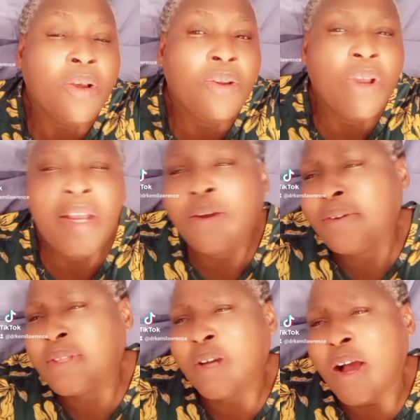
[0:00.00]
You ain't
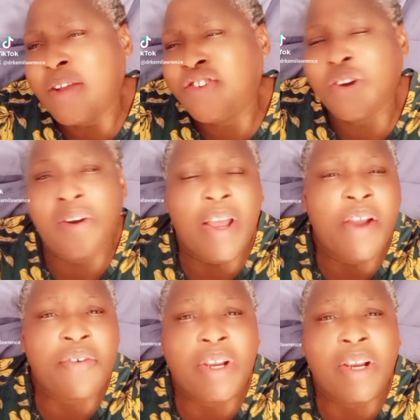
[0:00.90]
no Tasha or
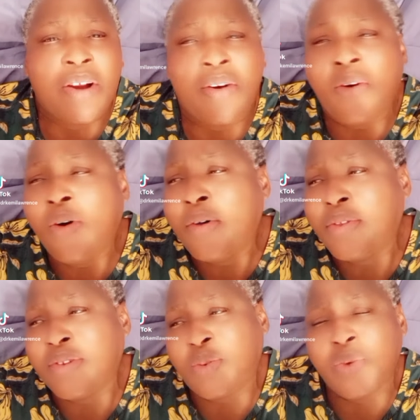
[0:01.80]
Erica or all
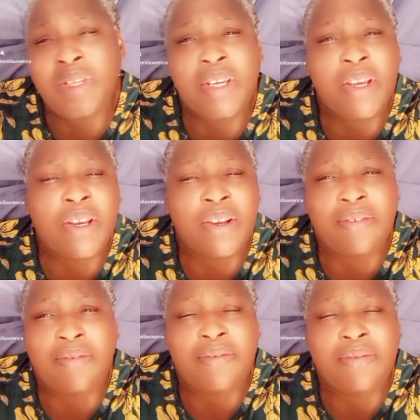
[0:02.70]
those whiskey
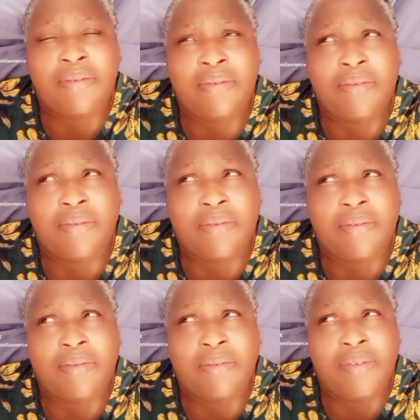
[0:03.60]
and
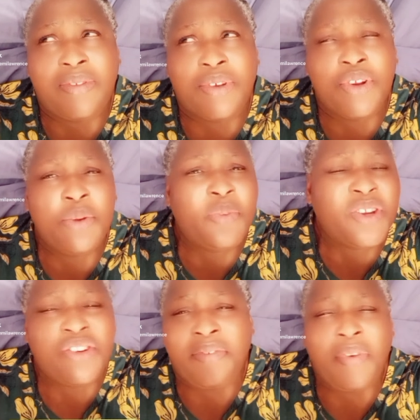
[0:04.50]
30
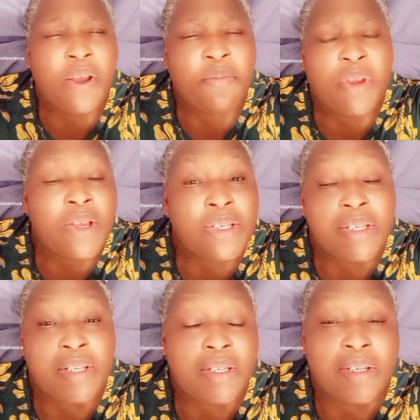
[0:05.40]
BG fan
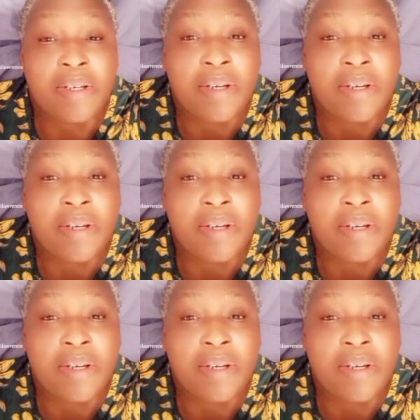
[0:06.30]
bases.